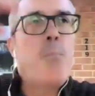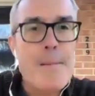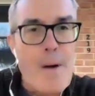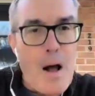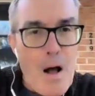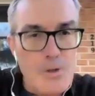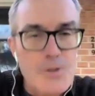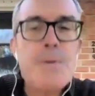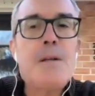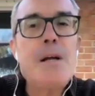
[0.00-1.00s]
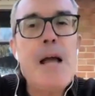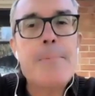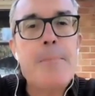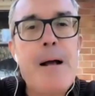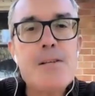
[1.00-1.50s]
what I'm ultimately
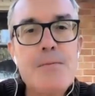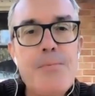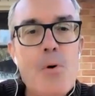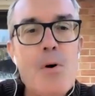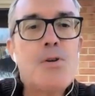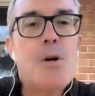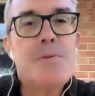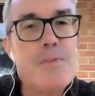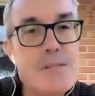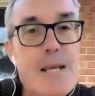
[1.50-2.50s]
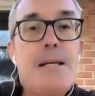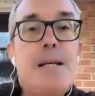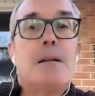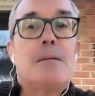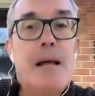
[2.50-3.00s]
optimizing for in terms of this
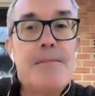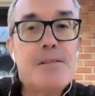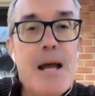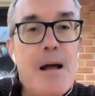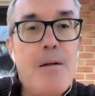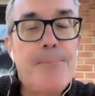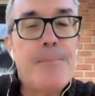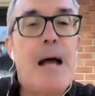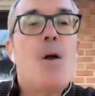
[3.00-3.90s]
ideal lifestyle.